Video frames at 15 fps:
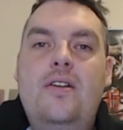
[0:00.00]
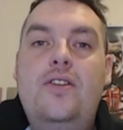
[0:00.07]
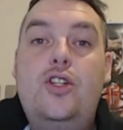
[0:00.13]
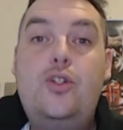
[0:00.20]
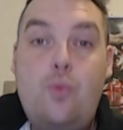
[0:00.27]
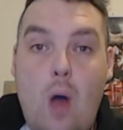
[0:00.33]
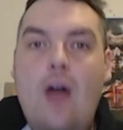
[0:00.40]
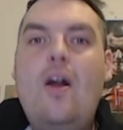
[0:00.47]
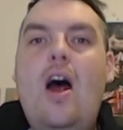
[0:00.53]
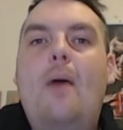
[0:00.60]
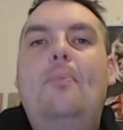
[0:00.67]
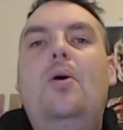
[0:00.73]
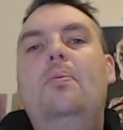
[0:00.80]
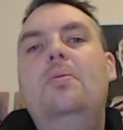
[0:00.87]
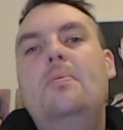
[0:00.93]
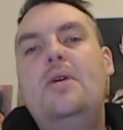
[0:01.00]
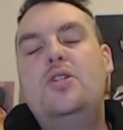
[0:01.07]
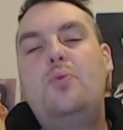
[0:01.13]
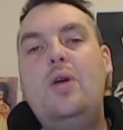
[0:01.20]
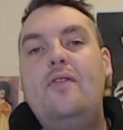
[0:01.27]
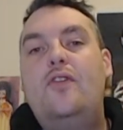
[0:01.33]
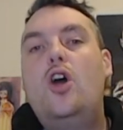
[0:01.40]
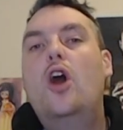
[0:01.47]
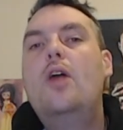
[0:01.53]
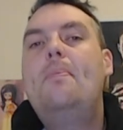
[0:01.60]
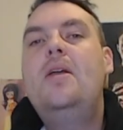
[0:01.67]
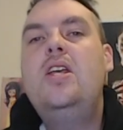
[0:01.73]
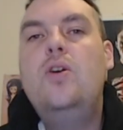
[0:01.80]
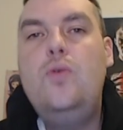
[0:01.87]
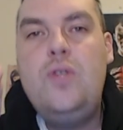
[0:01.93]
It's where our problem is. We've got to be
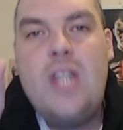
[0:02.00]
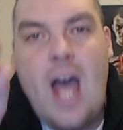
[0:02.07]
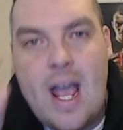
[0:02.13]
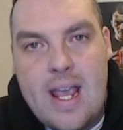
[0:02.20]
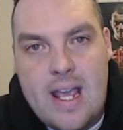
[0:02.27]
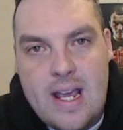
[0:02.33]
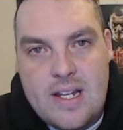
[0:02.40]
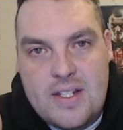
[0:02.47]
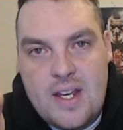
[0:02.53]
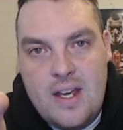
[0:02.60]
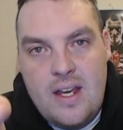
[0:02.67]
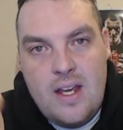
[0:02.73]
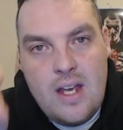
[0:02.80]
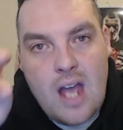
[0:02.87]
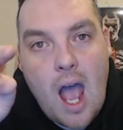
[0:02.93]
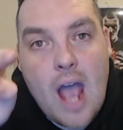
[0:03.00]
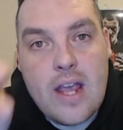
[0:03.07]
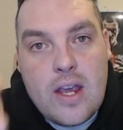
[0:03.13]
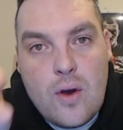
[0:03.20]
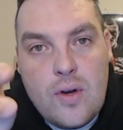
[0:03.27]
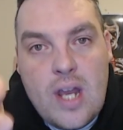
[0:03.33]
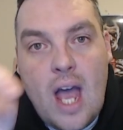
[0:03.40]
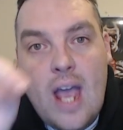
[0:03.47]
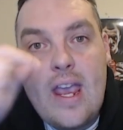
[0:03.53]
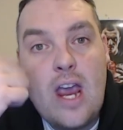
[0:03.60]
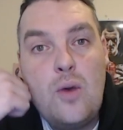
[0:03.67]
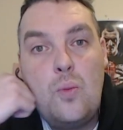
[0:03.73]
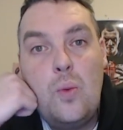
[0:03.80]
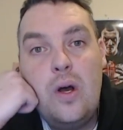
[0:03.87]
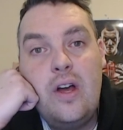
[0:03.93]
united. A
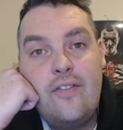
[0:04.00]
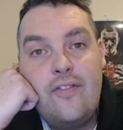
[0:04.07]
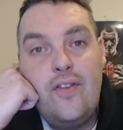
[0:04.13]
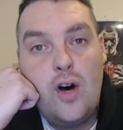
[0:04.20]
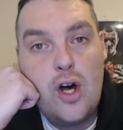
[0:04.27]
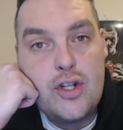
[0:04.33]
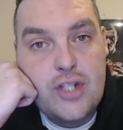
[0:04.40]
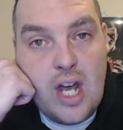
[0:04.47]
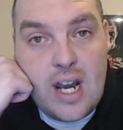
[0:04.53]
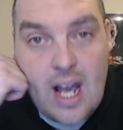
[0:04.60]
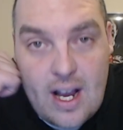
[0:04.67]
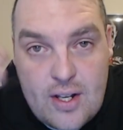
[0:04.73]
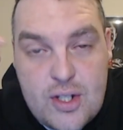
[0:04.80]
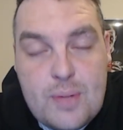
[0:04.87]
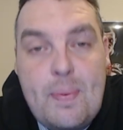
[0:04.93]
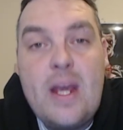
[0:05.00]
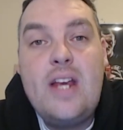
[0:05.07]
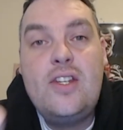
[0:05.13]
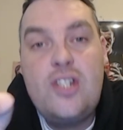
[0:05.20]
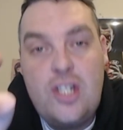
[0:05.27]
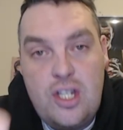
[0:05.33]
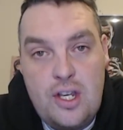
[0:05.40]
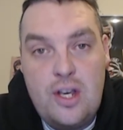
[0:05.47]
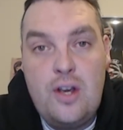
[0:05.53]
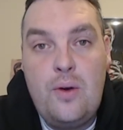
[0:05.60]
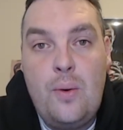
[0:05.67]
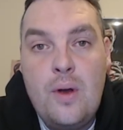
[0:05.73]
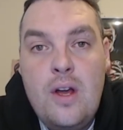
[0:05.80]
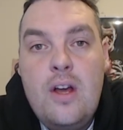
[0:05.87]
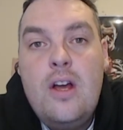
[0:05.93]
united workforce. And I speak to
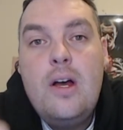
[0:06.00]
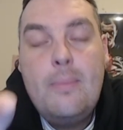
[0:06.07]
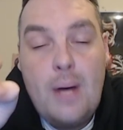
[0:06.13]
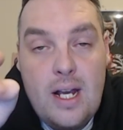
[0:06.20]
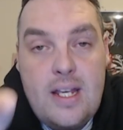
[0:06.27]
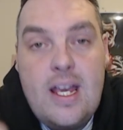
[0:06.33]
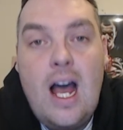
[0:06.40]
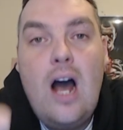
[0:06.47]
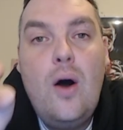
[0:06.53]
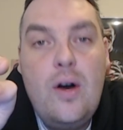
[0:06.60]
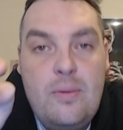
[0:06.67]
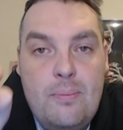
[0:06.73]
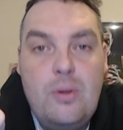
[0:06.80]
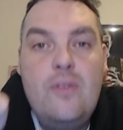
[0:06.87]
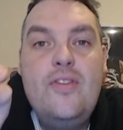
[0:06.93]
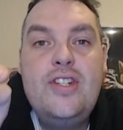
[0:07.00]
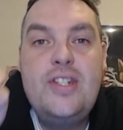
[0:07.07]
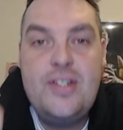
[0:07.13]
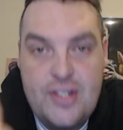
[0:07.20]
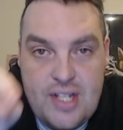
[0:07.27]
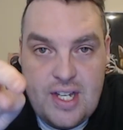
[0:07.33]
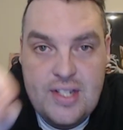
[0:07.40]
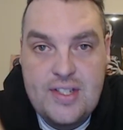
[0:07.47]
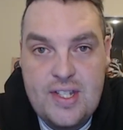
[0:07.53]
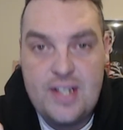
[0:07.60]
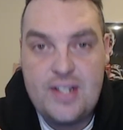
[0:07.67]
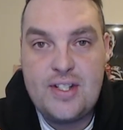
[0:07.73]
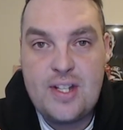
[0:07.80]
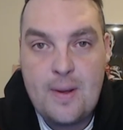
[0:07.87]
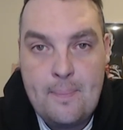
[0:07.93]
you, my Carlton brothers and
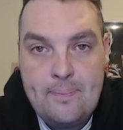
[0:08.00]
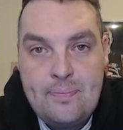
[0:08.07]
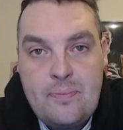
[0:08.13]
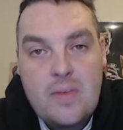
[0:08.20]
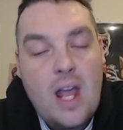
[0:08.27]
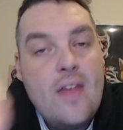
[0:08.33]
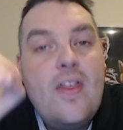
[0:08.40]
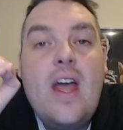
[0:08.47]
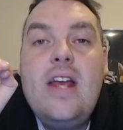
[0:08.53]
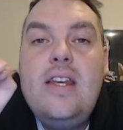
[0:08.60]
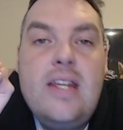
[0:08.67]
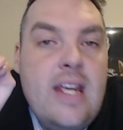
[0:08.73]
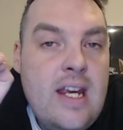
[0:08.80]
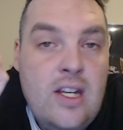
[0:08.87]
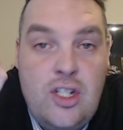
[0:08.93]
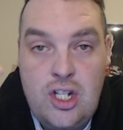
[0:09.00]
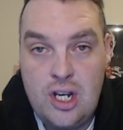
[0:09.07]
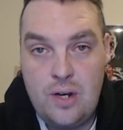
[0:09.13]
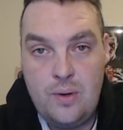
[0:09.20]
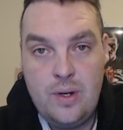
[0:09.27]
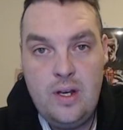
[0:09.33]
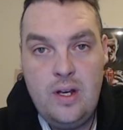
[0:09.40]
sisters. They need you.